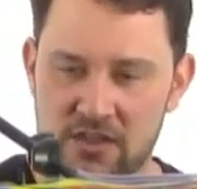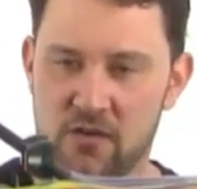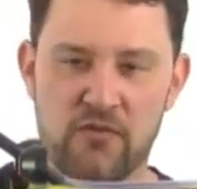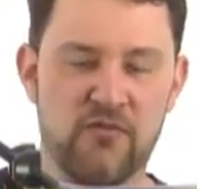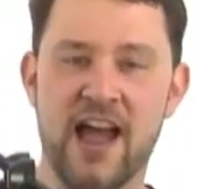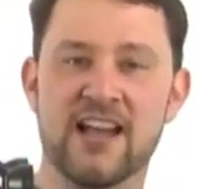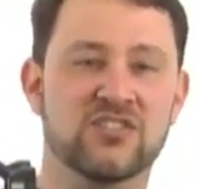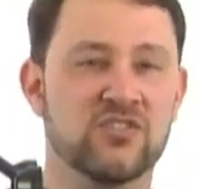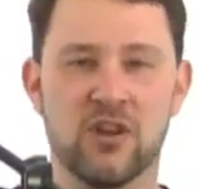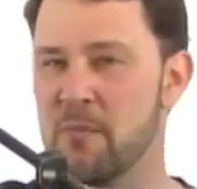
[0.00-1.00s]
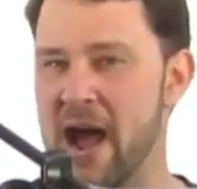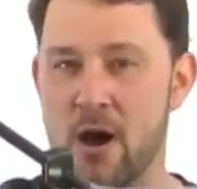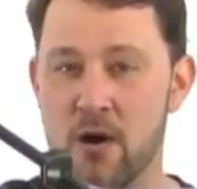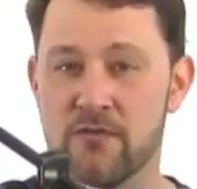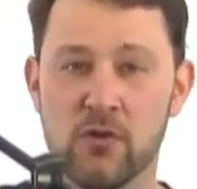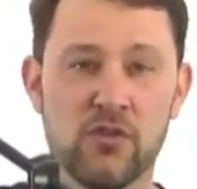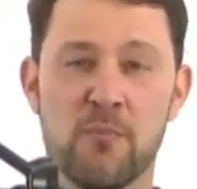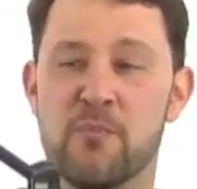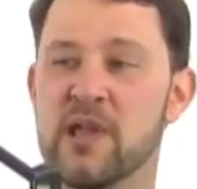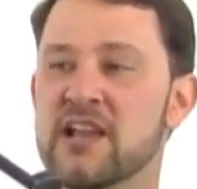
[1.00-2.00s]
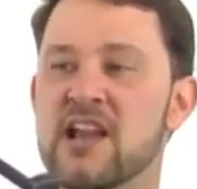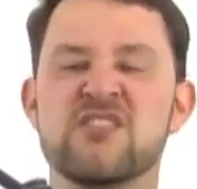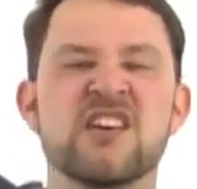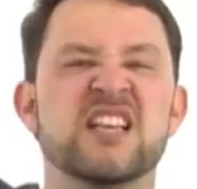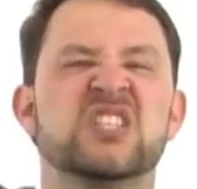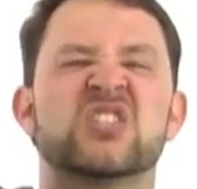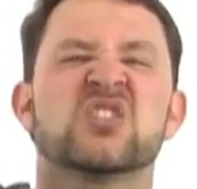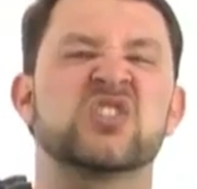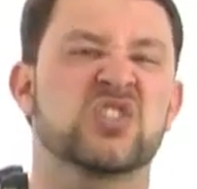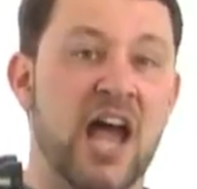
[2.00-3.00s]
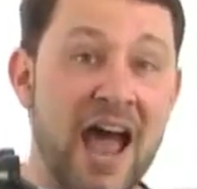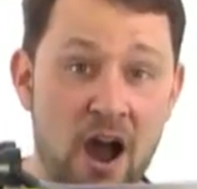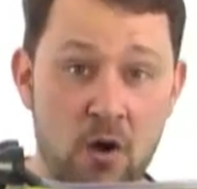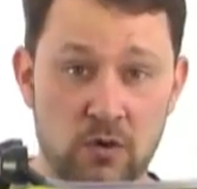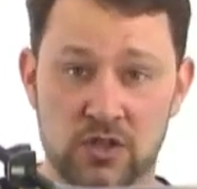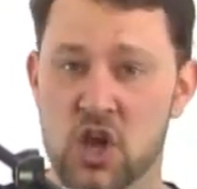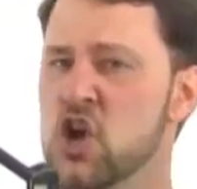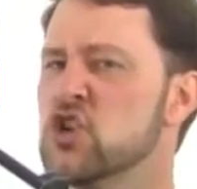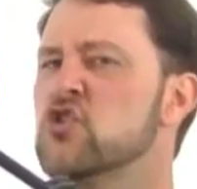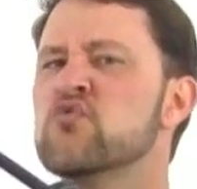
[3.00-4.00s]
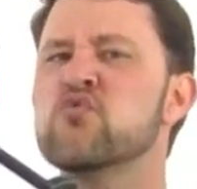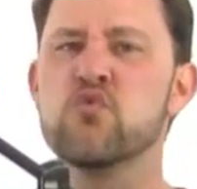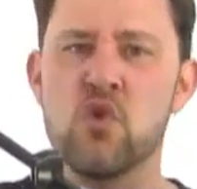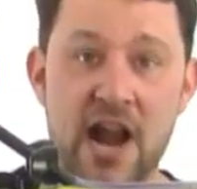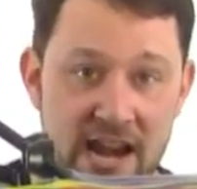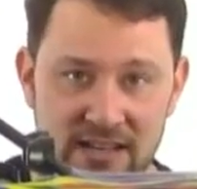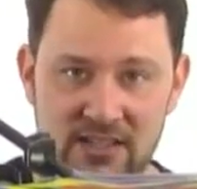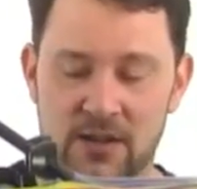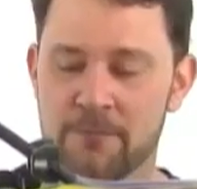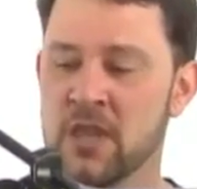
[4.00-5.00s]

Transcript: They're fast, they're powerful, they're big, and they sound great.